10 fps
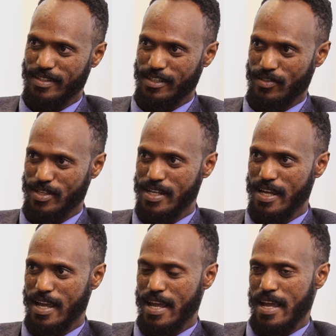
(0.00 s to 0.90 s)
You see?
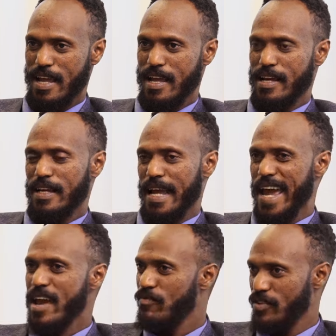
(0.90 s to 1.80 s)

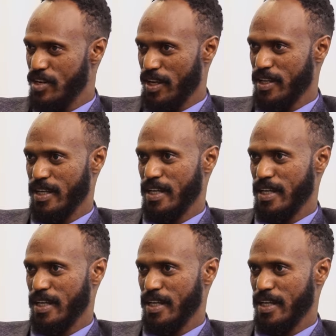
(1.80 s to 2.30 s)
Every day